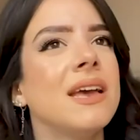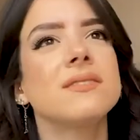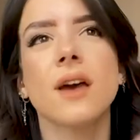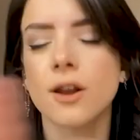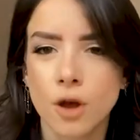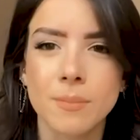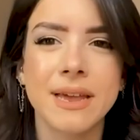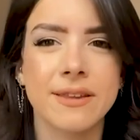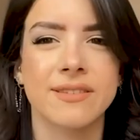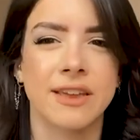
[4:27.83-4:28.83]
it's kind of
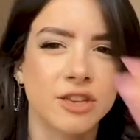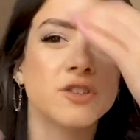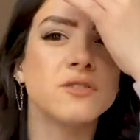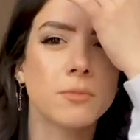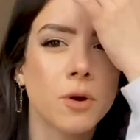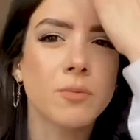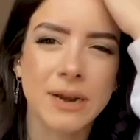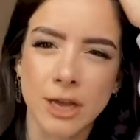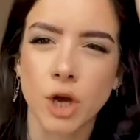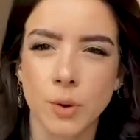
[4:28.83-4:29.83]
complicated to get into, so I'm not
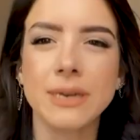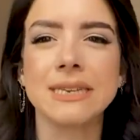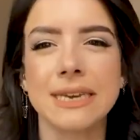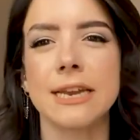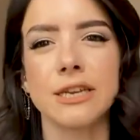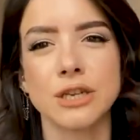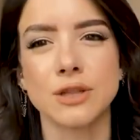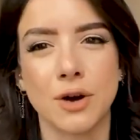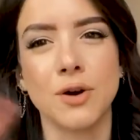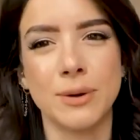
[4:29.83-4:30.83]
really going to get into
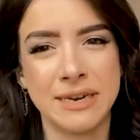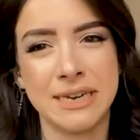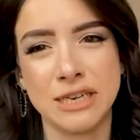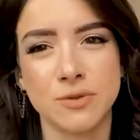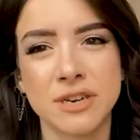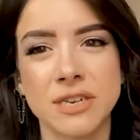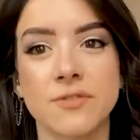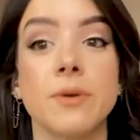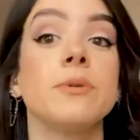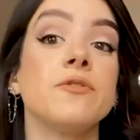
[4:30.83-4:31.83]
the whole nitty gritty of
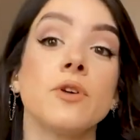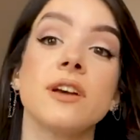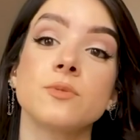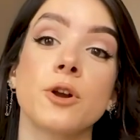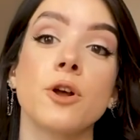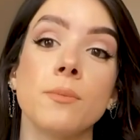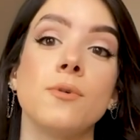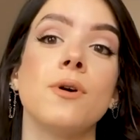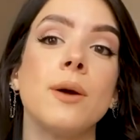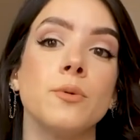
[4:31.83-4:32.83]
it. But if you guys want to know
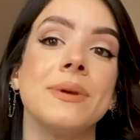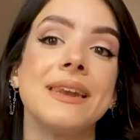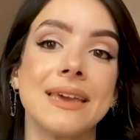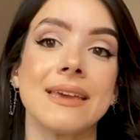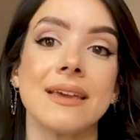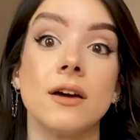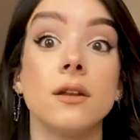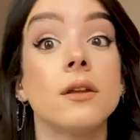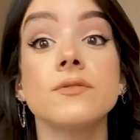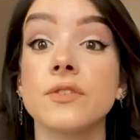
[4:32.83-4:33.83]
more, I will be linking a
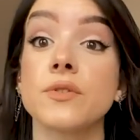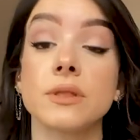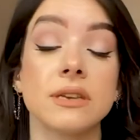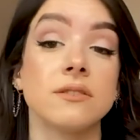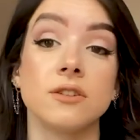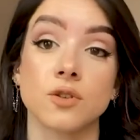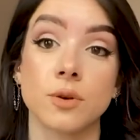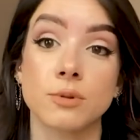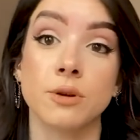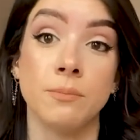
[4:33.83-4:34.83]
lot of different things in the
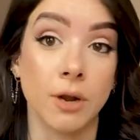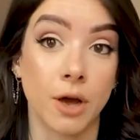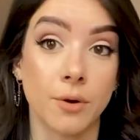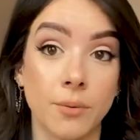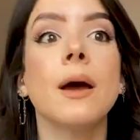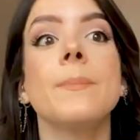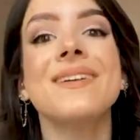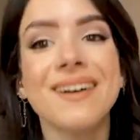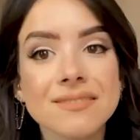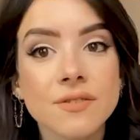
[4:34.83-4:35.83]
description below. Now,
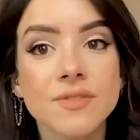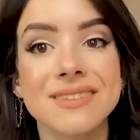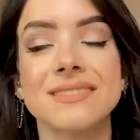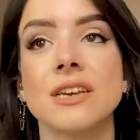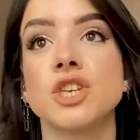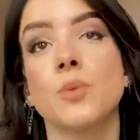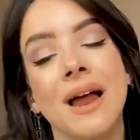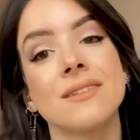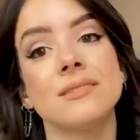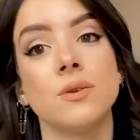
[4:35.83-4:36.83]
because of this,
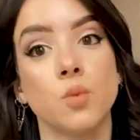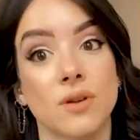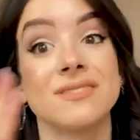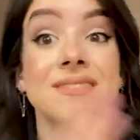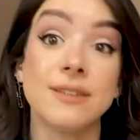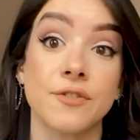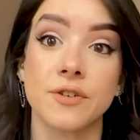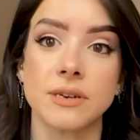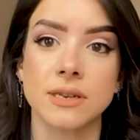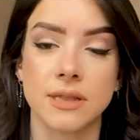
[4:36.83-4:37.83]
sexuality was
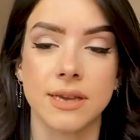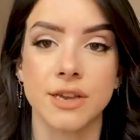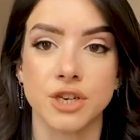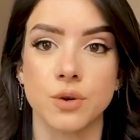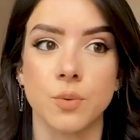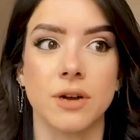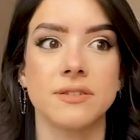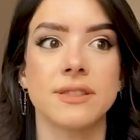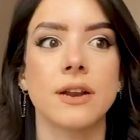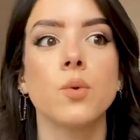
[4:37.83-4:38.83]
different in the ancient
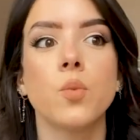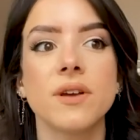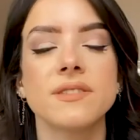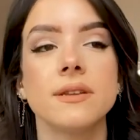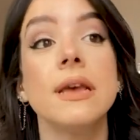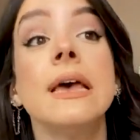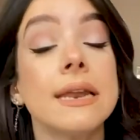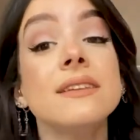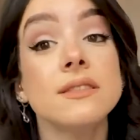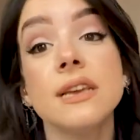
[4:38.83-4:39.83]
world, that it wasn't, at
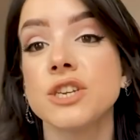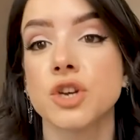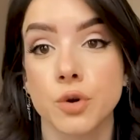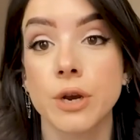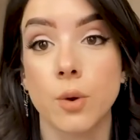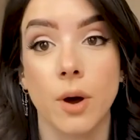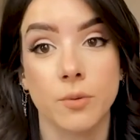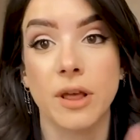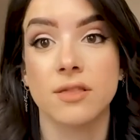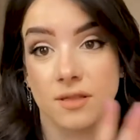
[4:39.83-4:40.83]
least in the ancient Greek
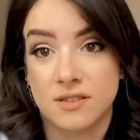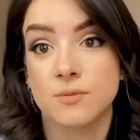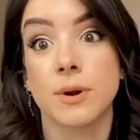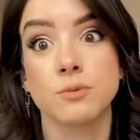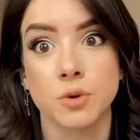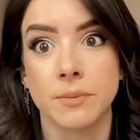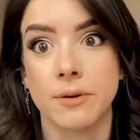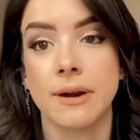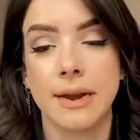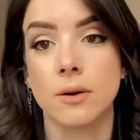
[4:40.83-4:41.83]
world, that this is what I'm talking about
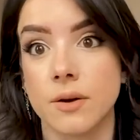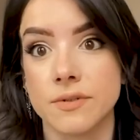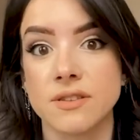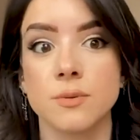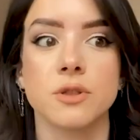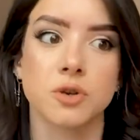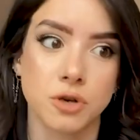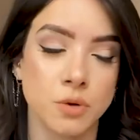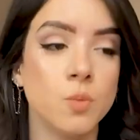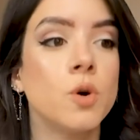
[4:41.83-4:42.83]
right now, obviously with the Trojan